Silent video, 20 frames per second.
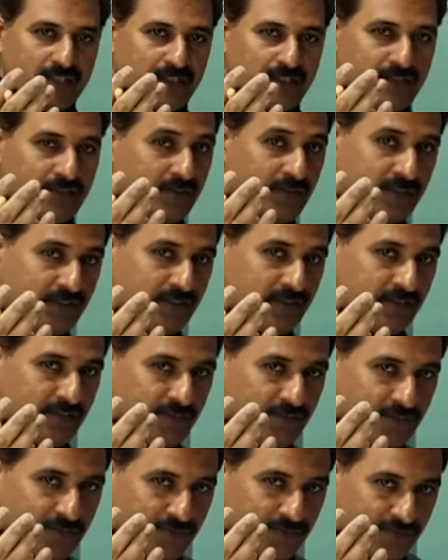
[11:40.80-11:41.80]
what?
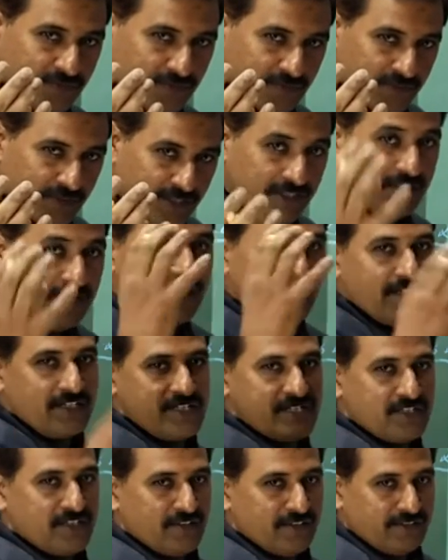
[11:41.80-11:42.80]

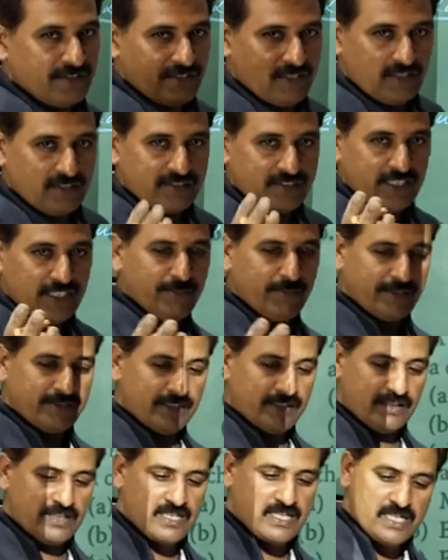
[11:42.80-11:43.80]
Induction. There are three
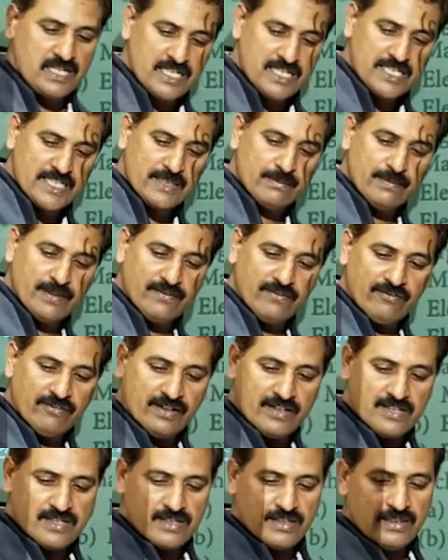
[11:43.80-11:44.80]
methods: charging by
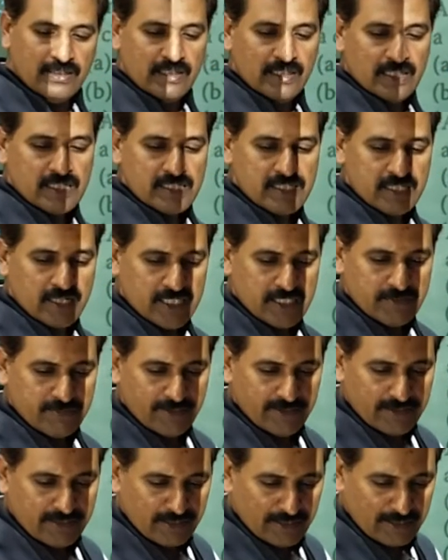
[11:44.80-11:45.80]
friction, charging
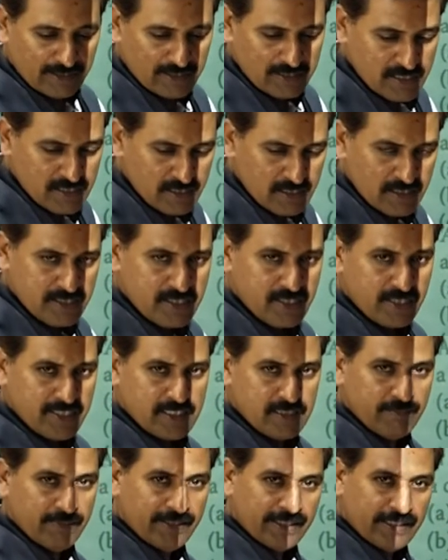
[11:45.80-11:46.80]
by conduction,
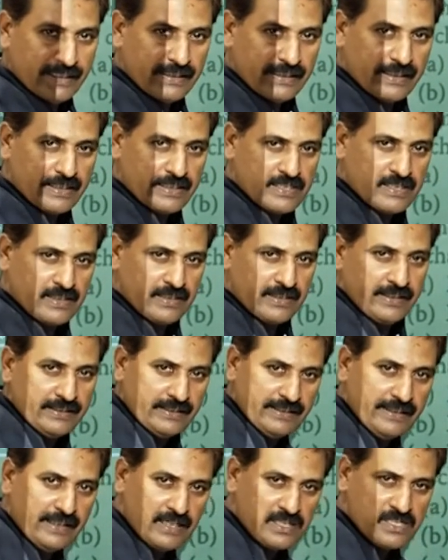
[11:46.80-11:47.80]
charging by induction. In
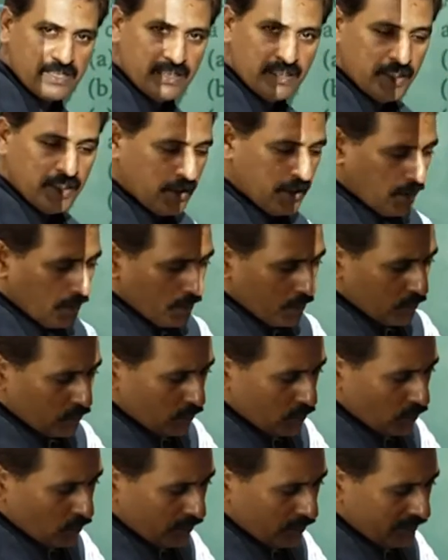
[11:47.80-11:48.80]
induction, you
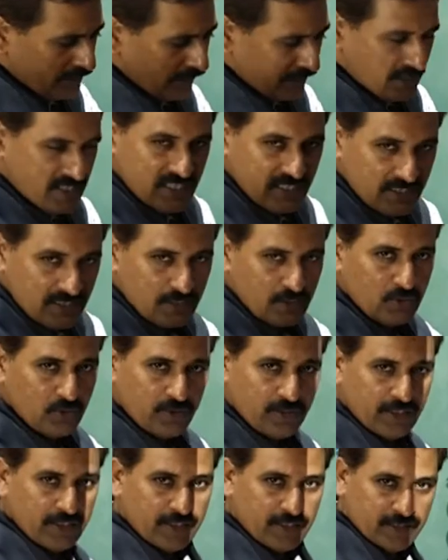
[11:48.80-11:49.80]
don't touch
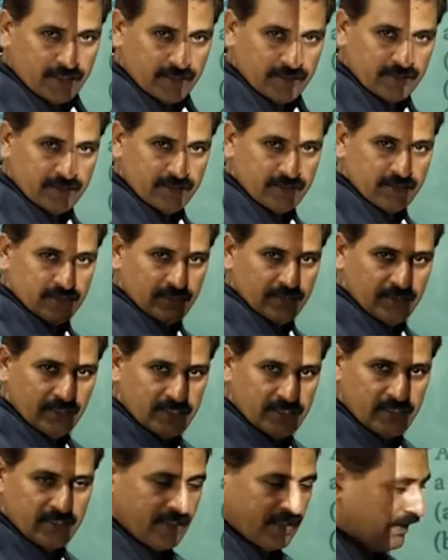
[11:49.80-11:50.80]
together
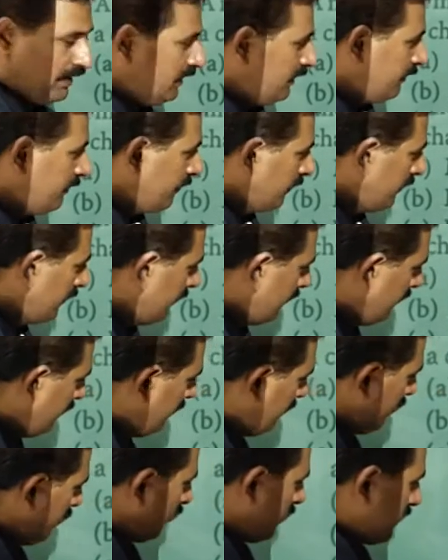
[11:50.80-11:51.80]
each other, right?
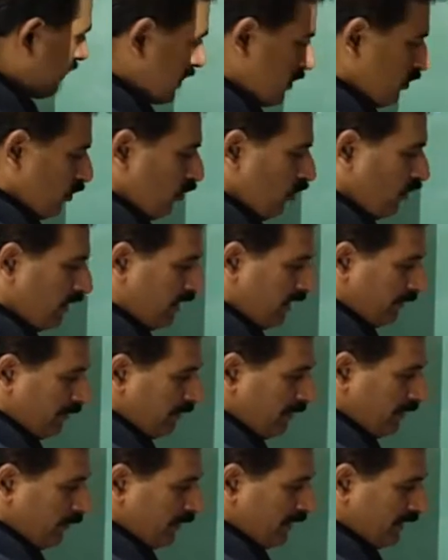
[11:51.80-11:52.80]
You just hold
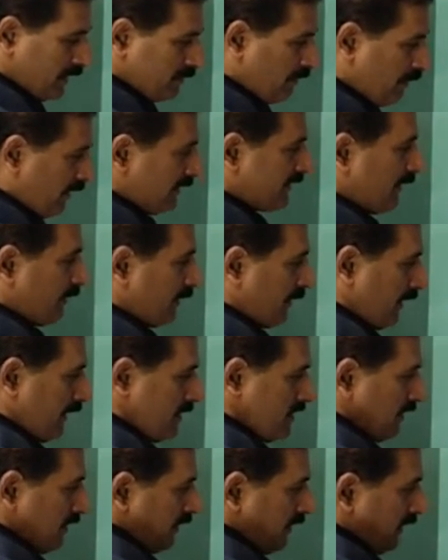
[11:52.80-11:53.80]
them with a small
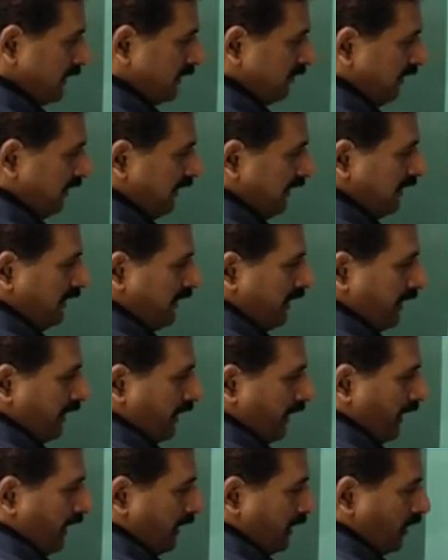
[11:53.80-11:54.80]
separation. That's why
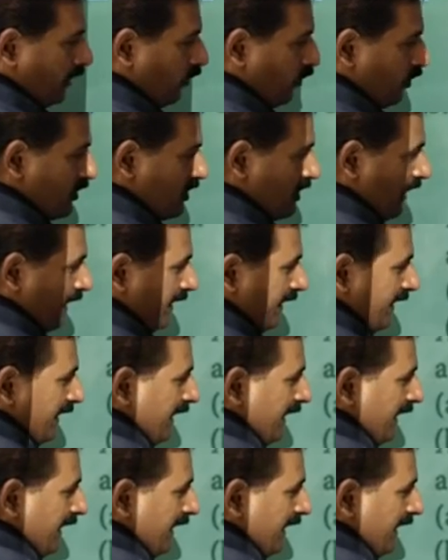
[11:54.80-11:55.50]
electrostatic